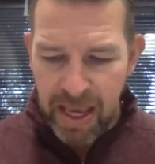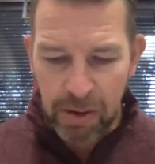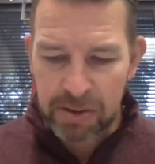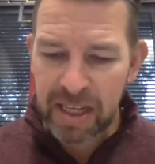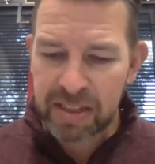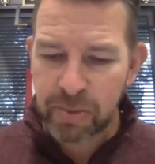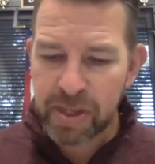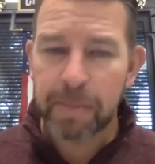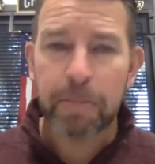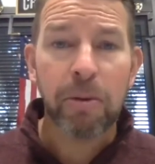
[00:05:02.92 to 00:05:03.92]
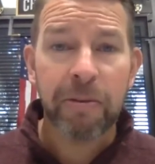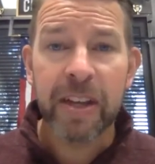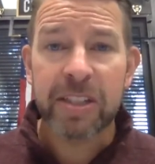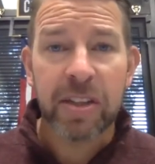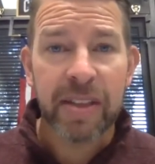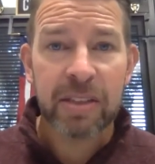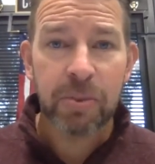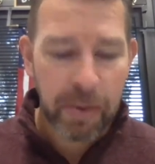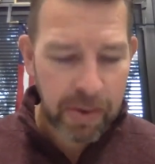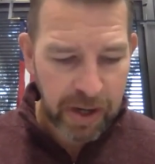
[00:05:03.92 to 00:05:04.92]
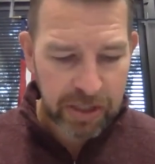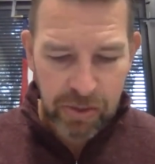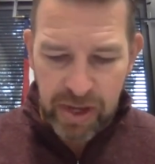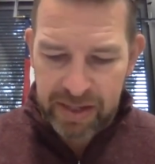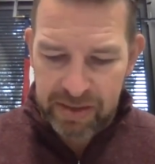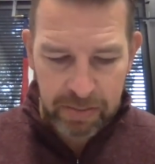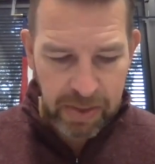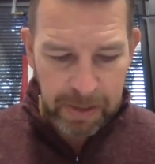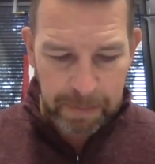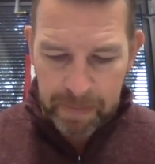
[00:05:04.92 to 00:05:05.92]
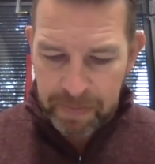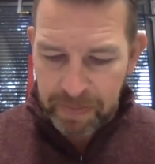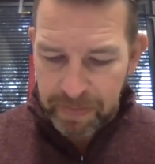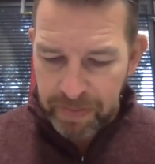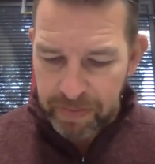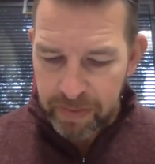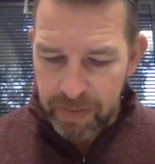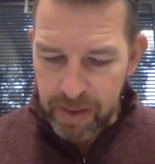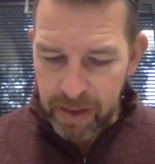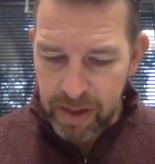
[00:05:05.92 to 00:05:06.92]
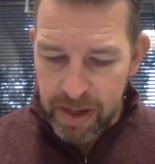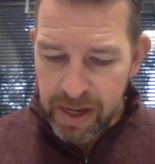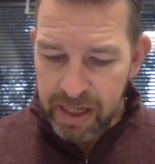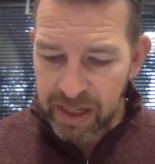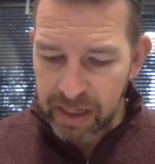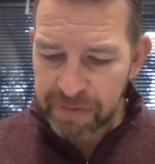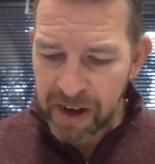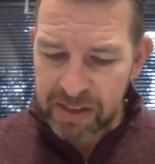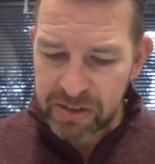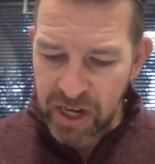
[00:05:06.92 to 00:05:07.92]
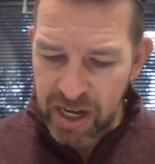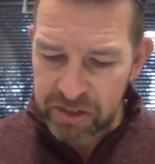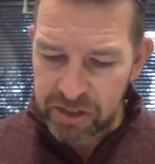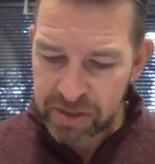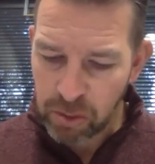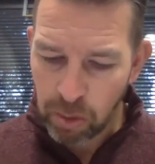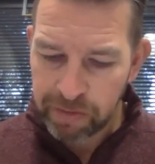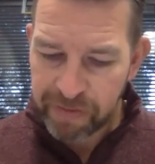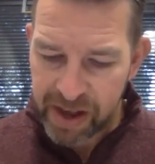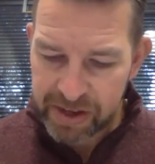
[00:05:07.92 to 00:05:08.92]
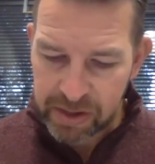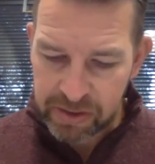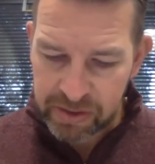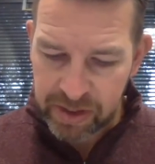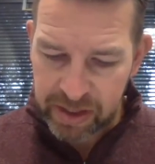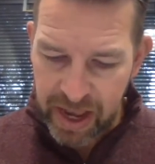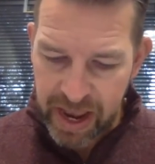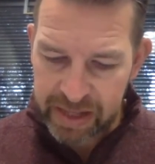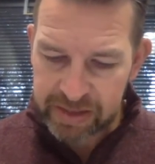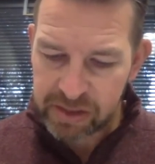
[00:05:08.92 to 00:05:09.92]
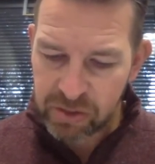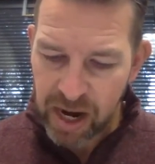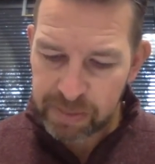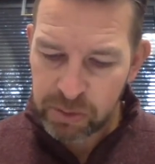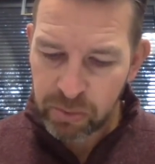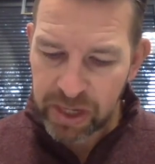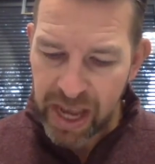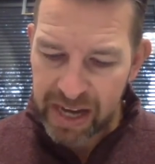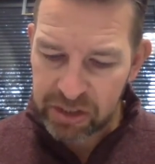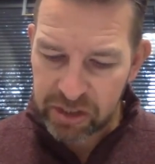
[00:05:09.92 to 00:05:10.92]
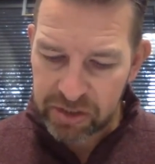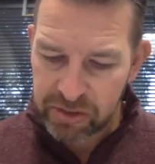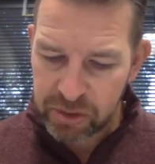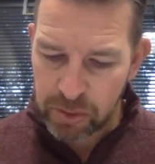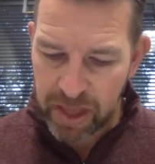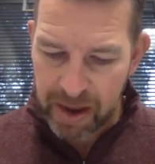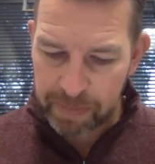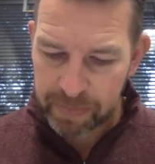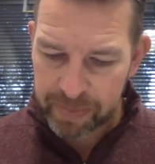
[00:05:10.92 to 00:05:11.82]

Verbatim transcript: I always like to read the proficient, that's where we want you guys to be. Identifies challenges or failures and describes reactions to them.